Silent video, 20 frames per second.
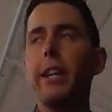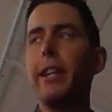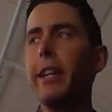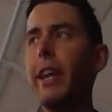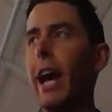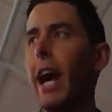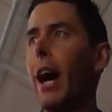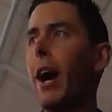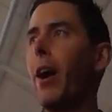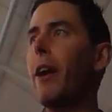
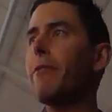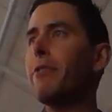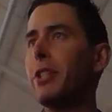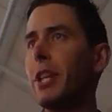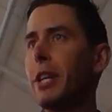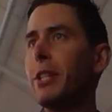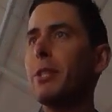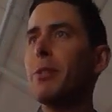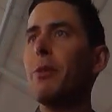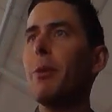Now I've
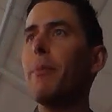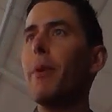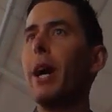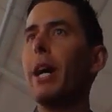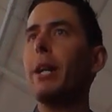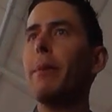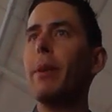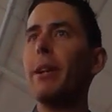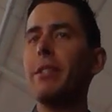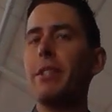just
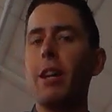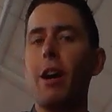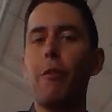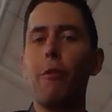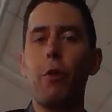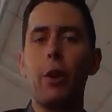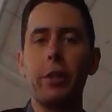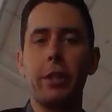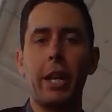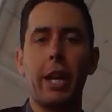reminded myself
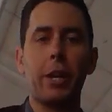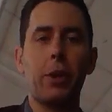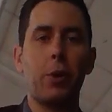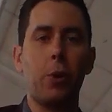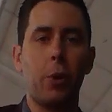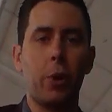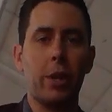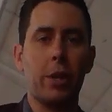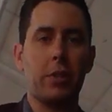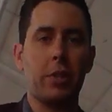what that
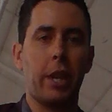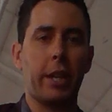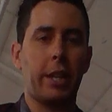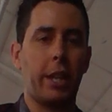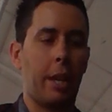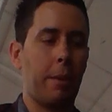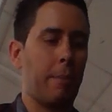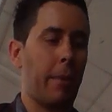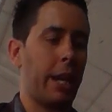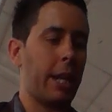chord is I
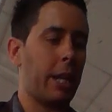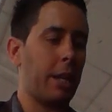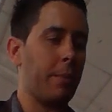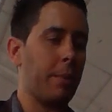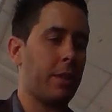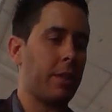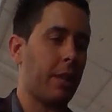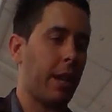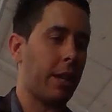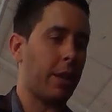keep making a
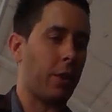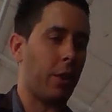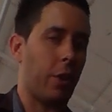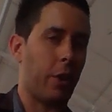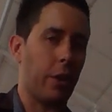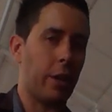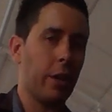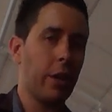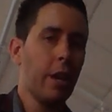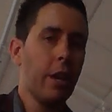mistake
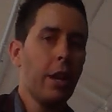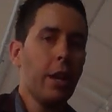on.